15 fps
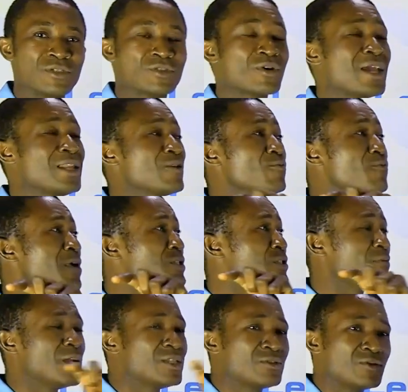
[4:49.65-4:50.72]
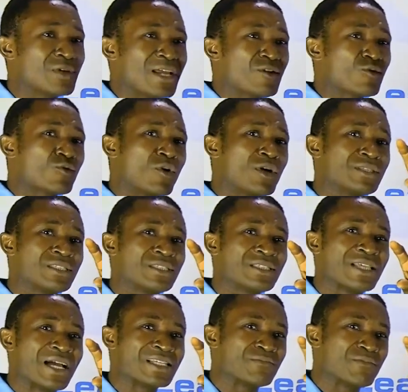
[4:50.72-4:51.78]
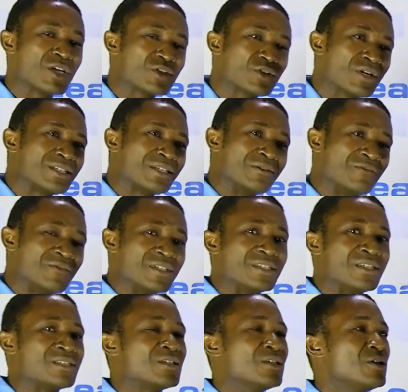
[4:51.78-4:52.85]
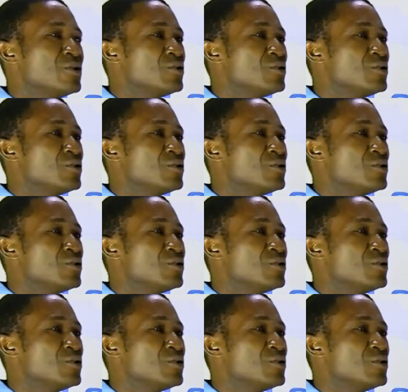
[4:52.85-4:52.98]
So any measurement, any quantity that is measured in physics,